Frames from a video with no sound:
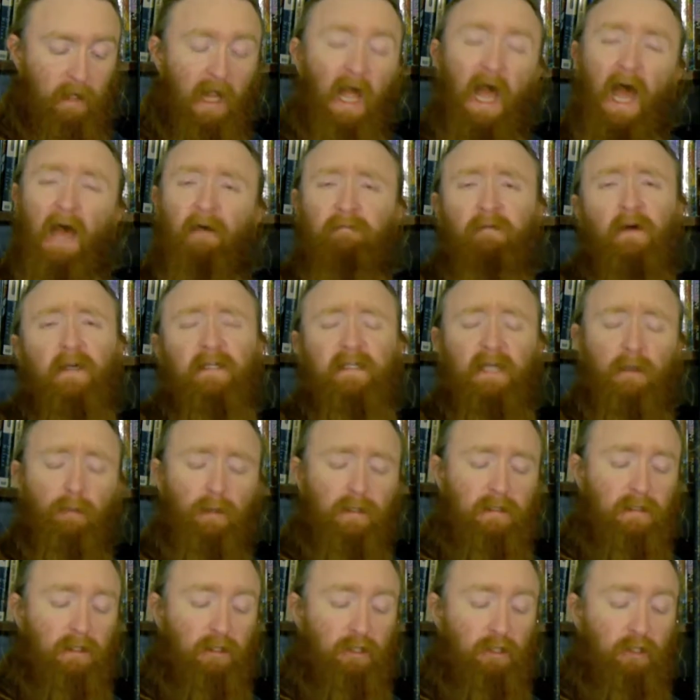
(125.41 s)
At first I
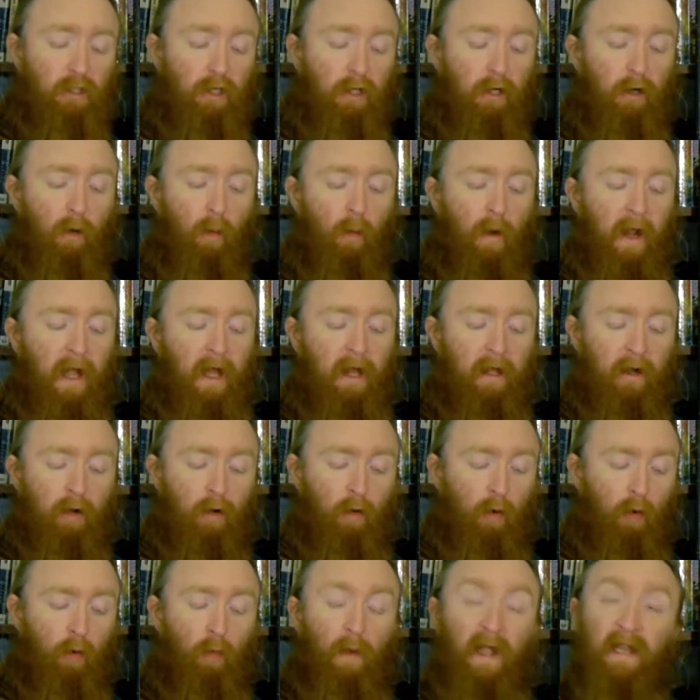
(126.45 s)
wasn't sure where
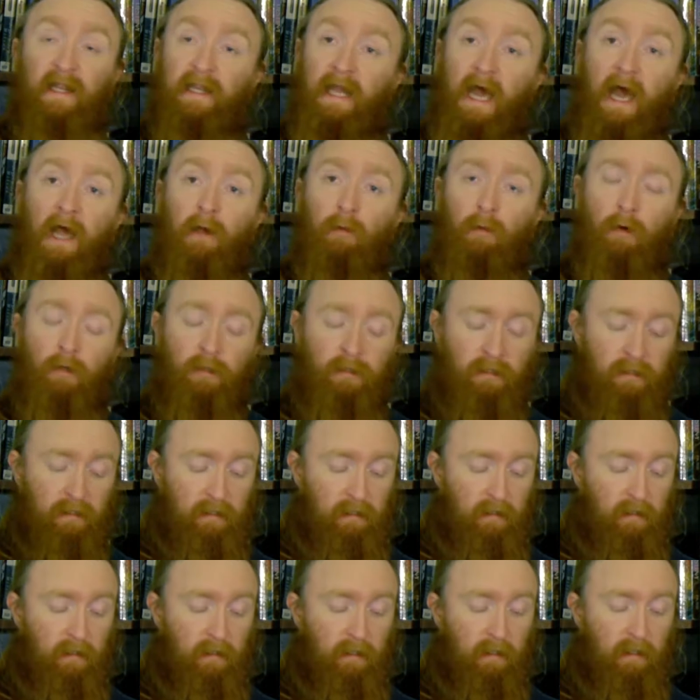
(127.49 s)
or when I was.
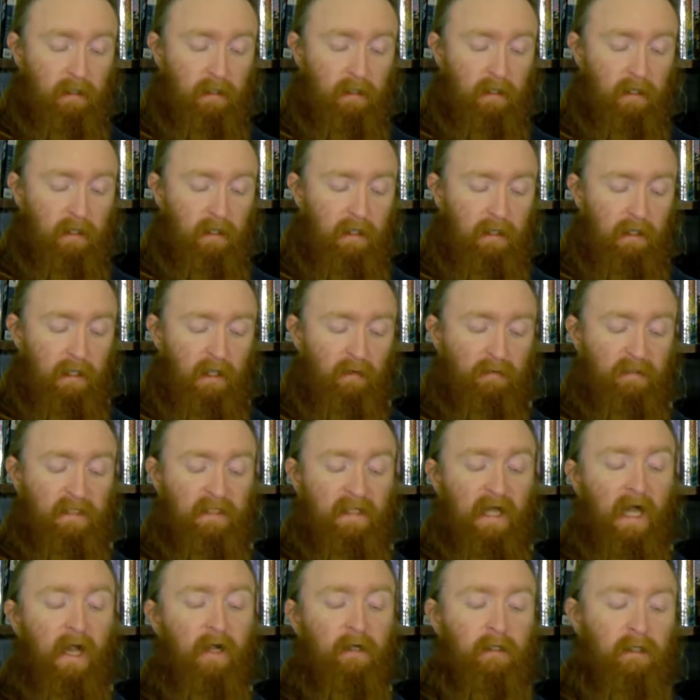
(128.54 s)
It was a
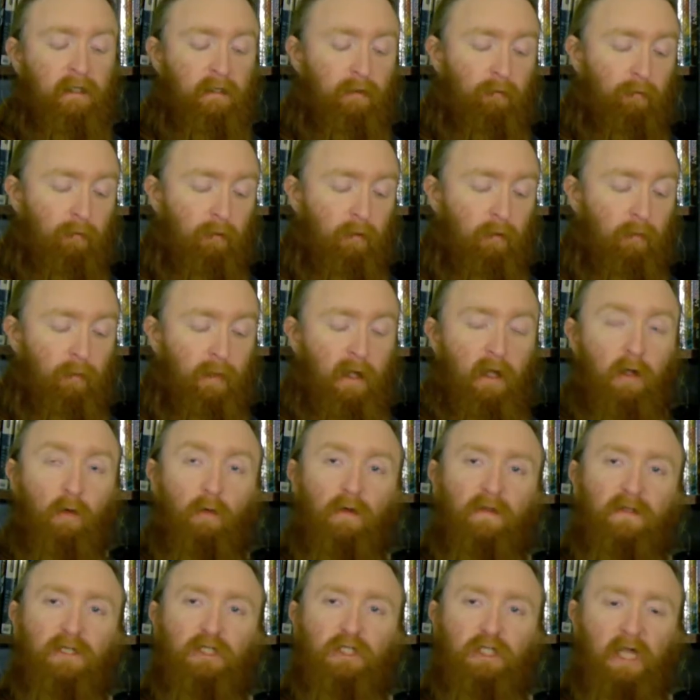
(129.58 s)
darkened room
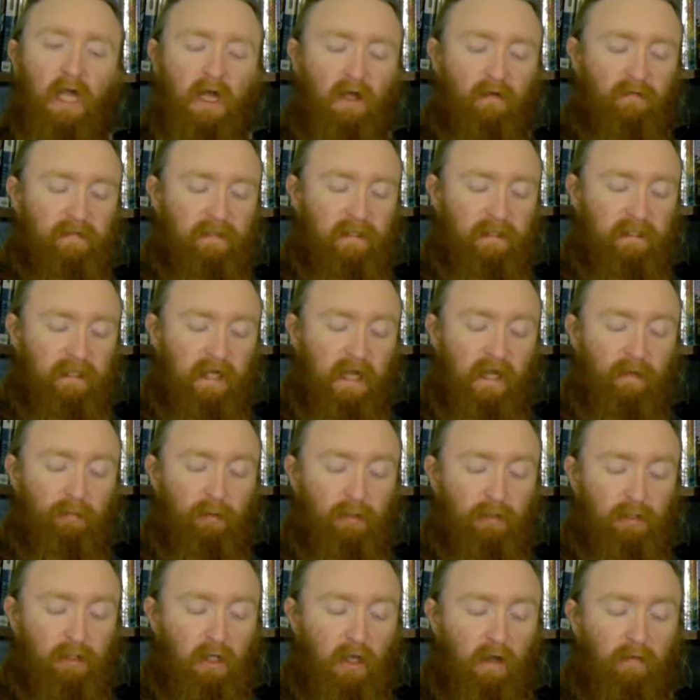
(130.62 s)
with shelves and
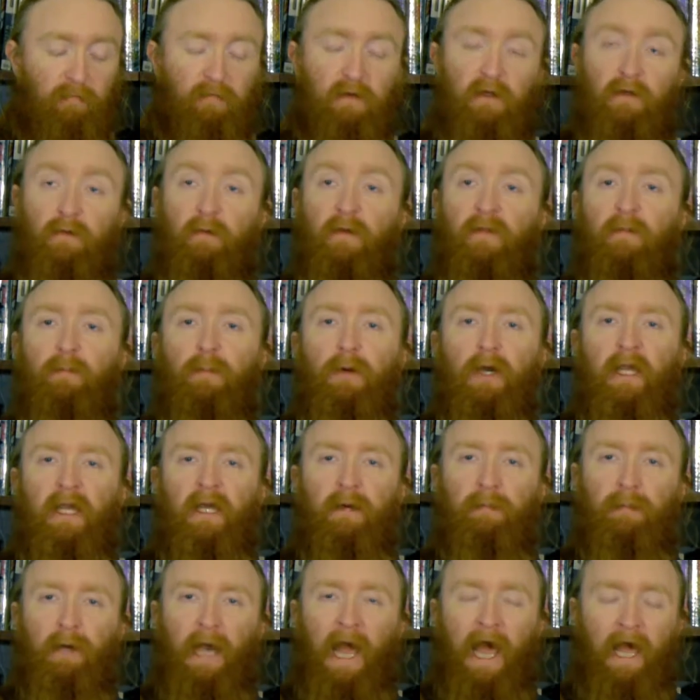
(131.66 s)
tables covered with
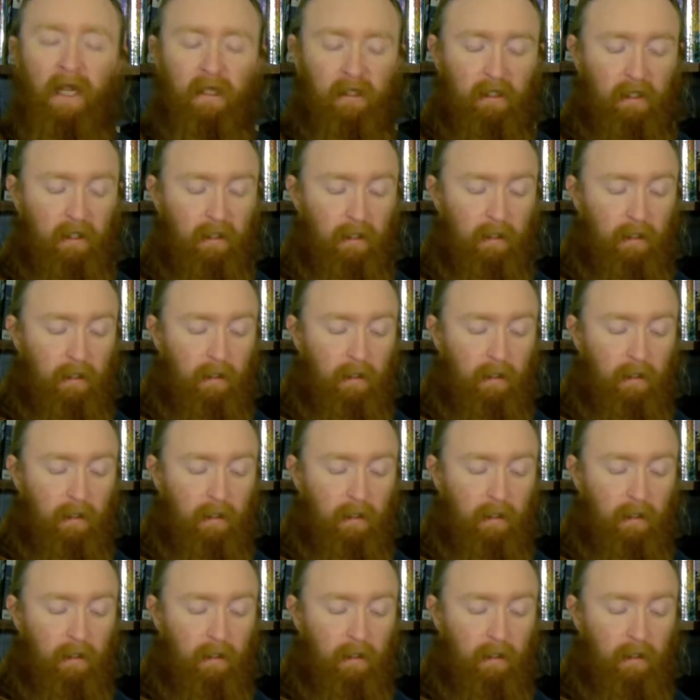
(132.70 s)
bric-a-brac.